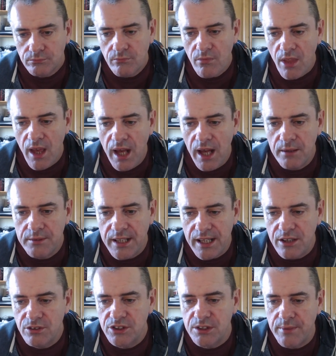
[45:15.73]
They
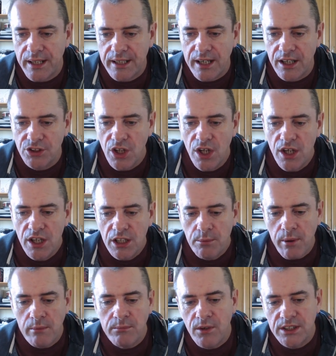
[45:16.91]
used to make cars. The
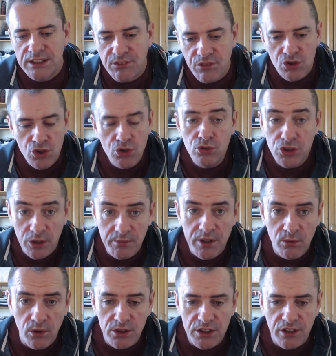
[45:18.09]
problem was, if you knew somebody
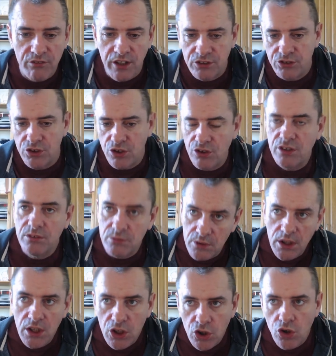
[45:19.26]
worked in a factory, you could
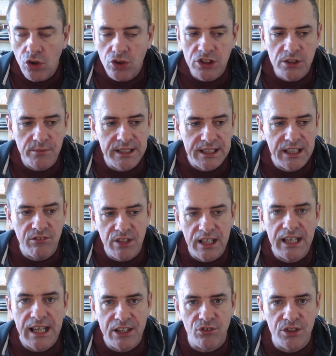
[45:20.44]
coax them into giving you a
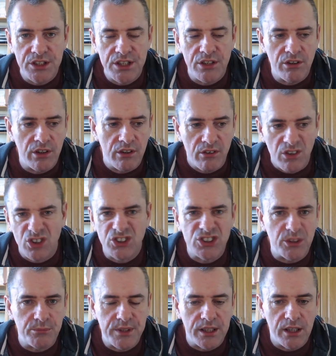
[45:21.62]
leather interior or
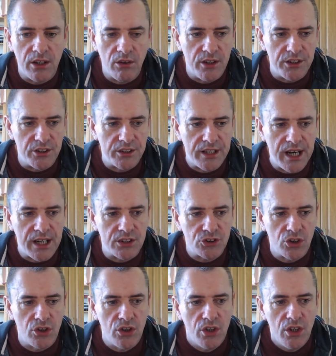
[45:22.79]
something, on your car.
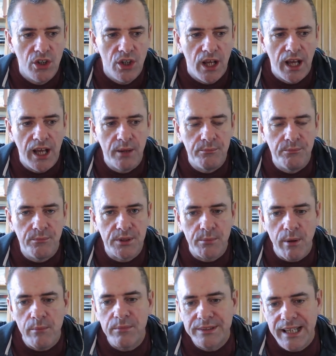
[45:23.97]
So, but the
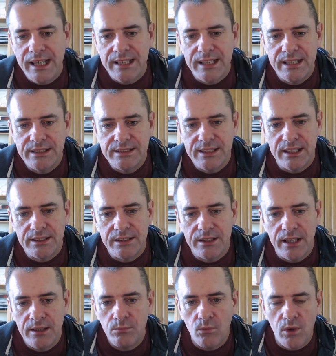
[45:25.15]
problem with that is that
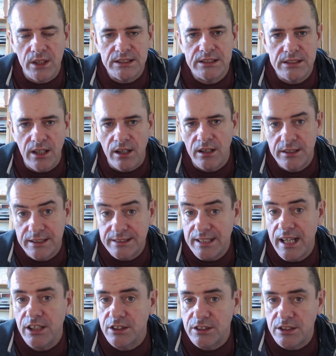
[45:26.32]
it wasn't on the
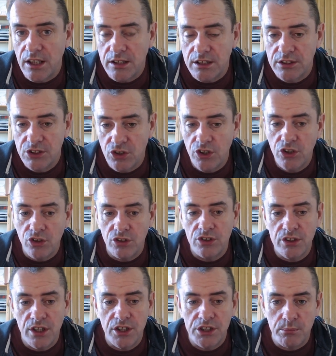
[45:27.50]
sales docket. So you go to the
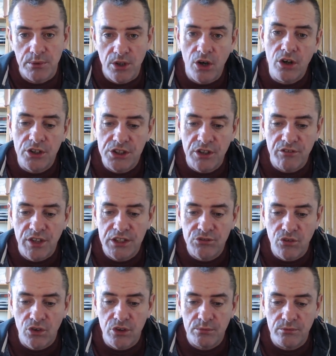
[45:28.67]
dealership and you order yourself a nice
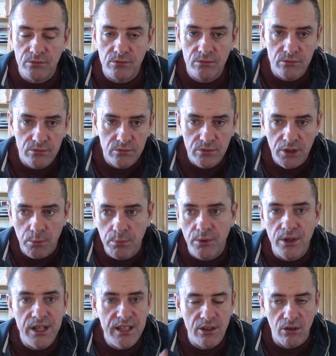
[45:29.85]
Ford
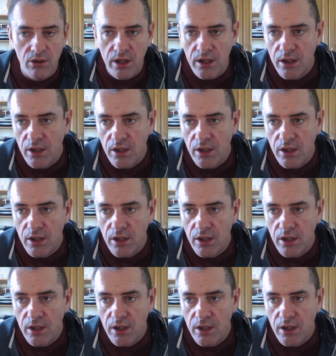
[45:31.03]
Capri or a